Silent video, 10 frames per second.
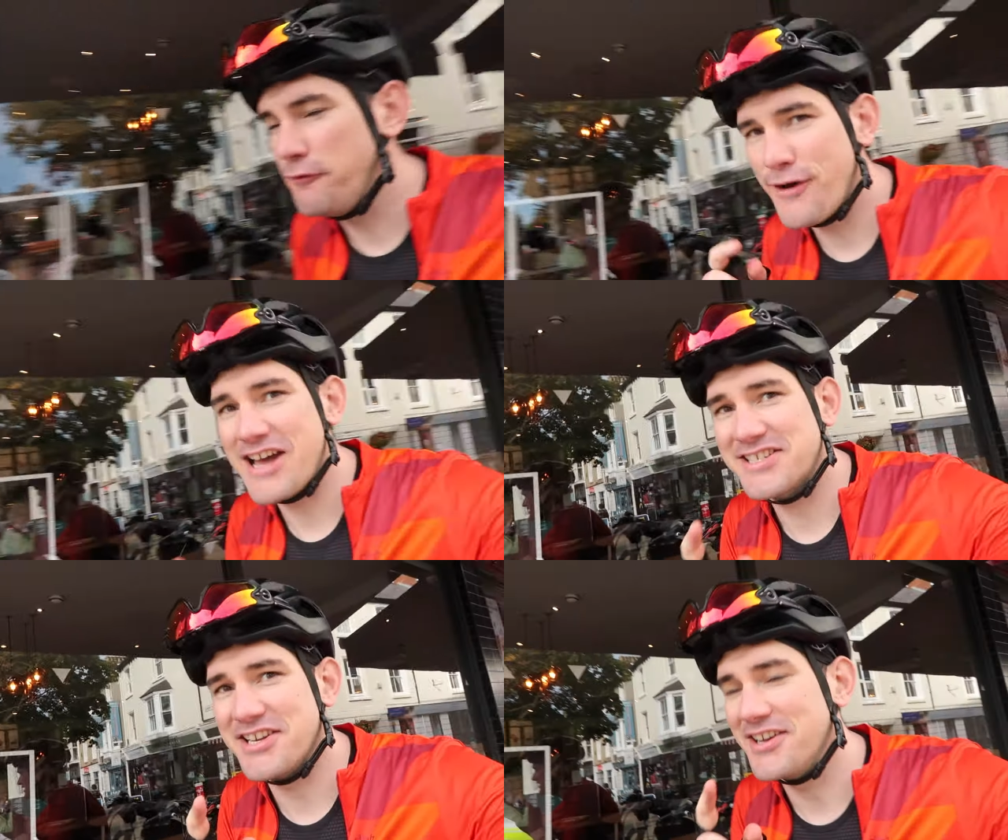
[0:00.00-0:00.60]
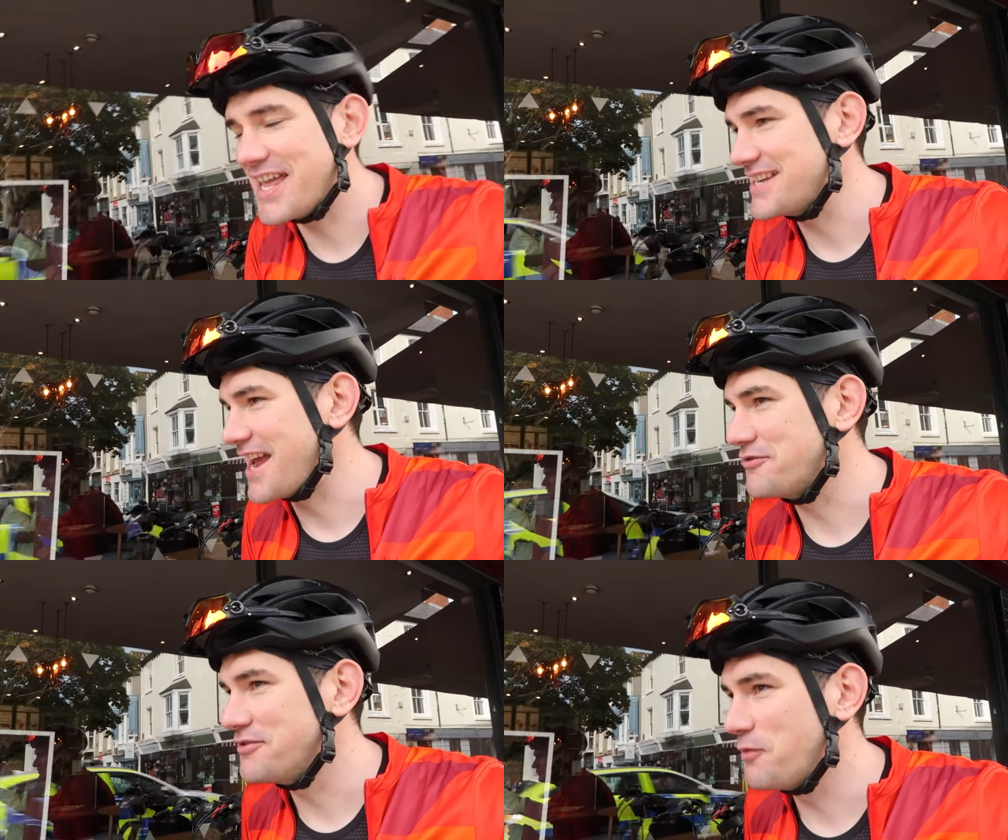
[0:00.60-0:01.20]
fast can I get
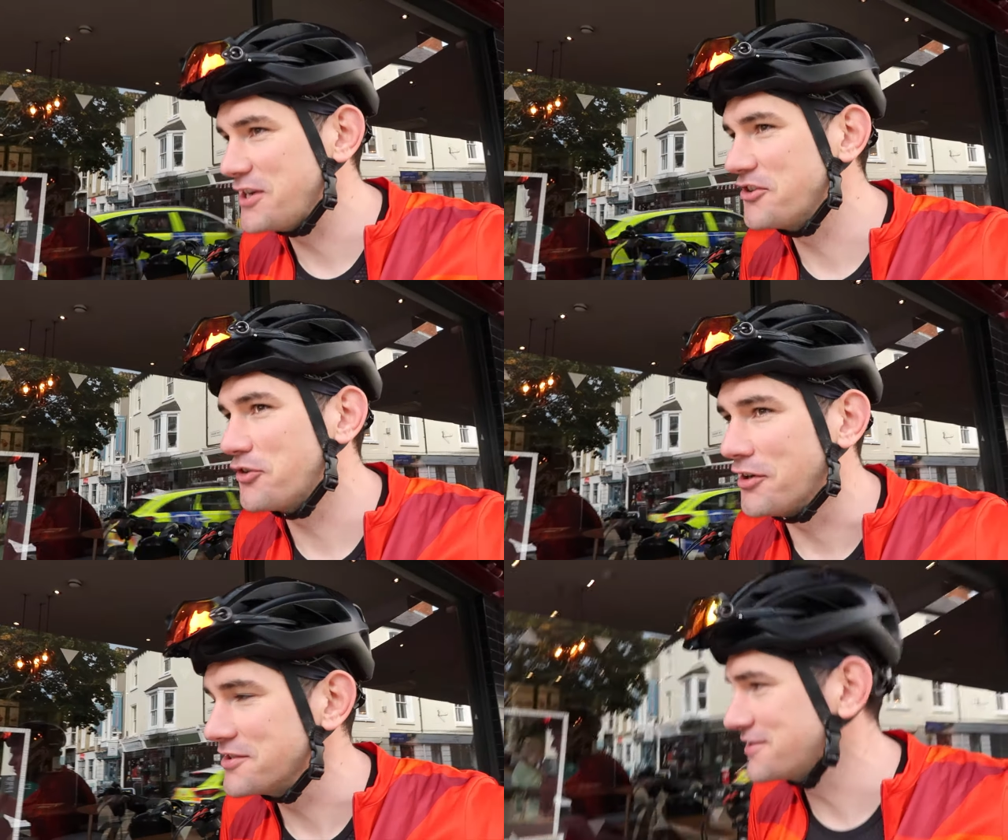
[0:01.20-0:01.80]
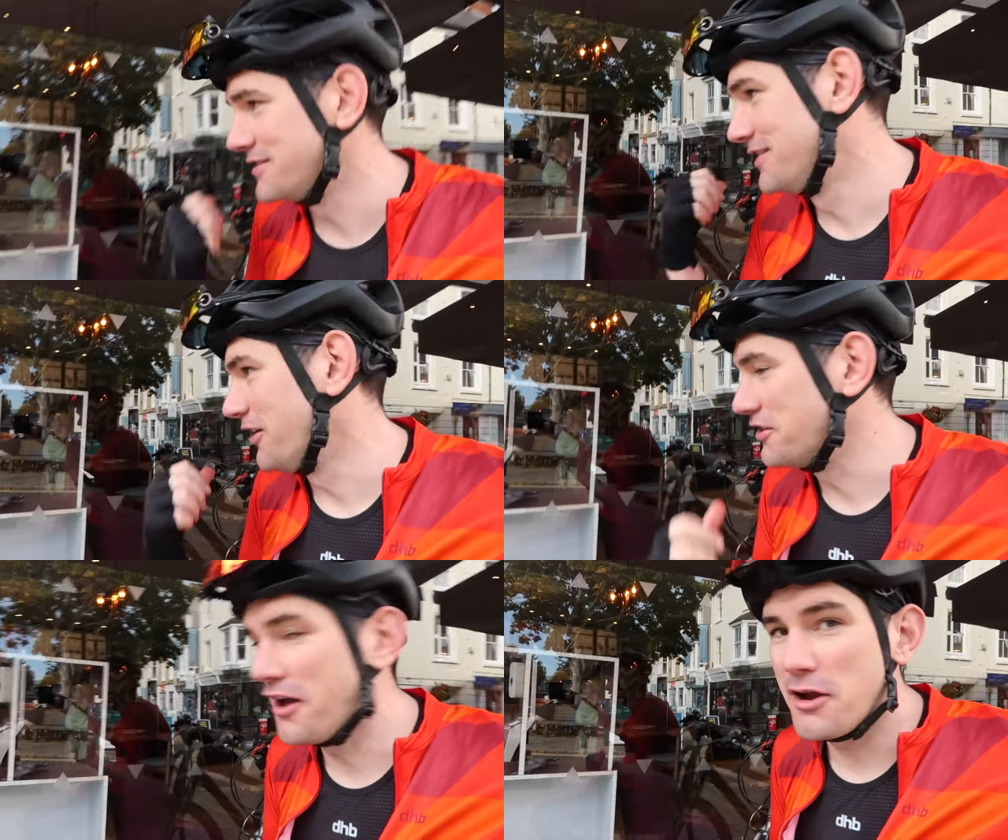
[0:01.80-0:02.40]
down Wheddon Cross on the